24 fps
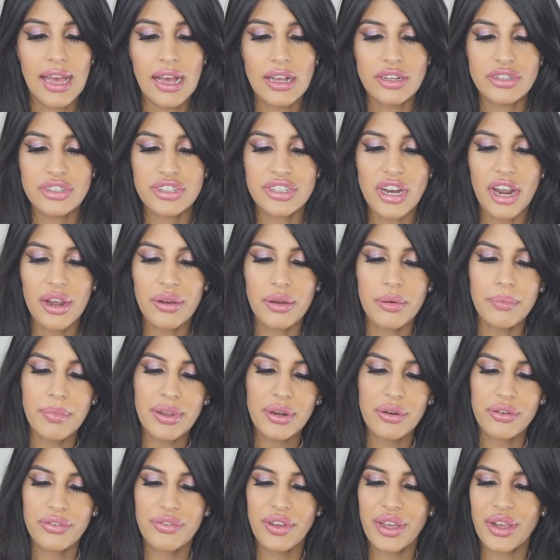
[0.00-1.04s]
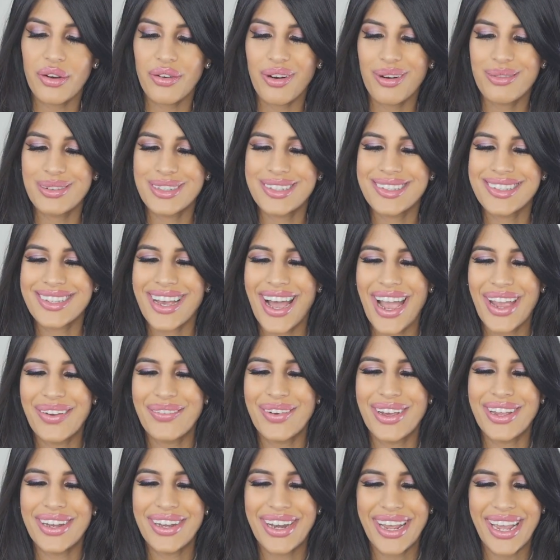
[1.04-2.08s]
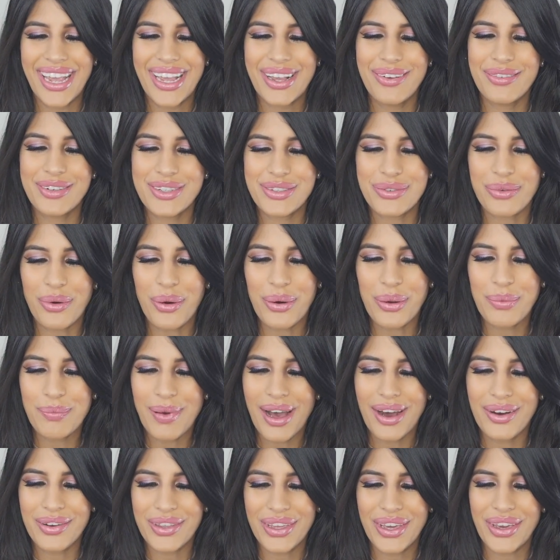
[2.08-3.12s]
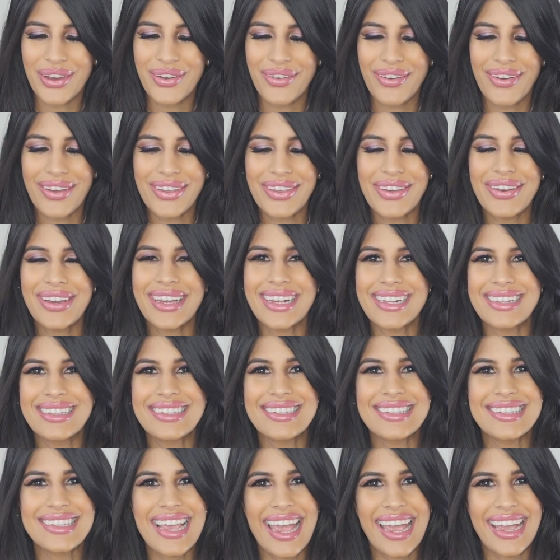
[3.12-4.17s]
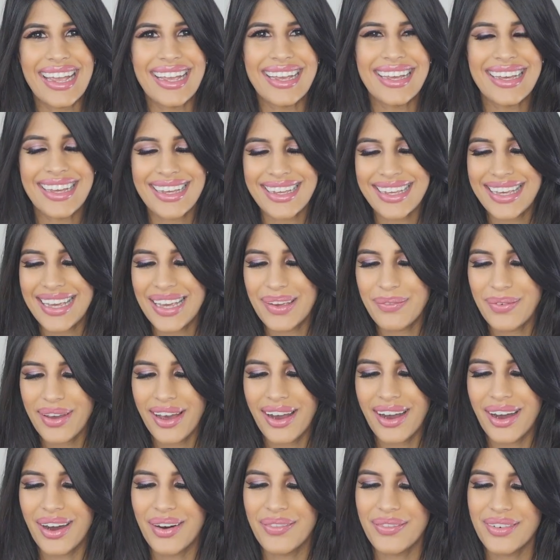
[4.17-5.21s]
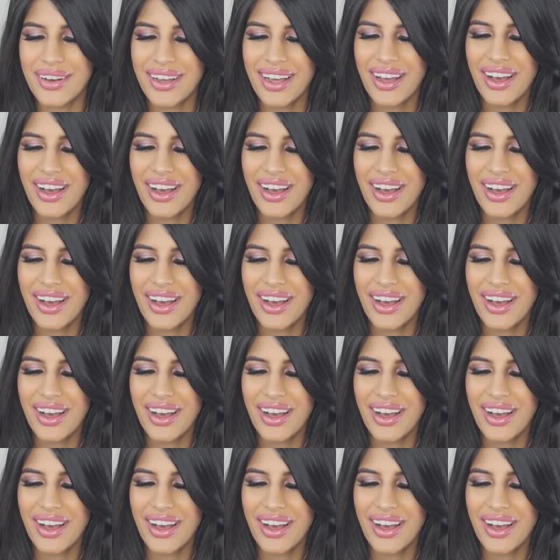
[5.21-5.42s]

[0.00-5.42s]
Show a middle finger up to Simon. He was wrong about you. You can sing. Keep it up.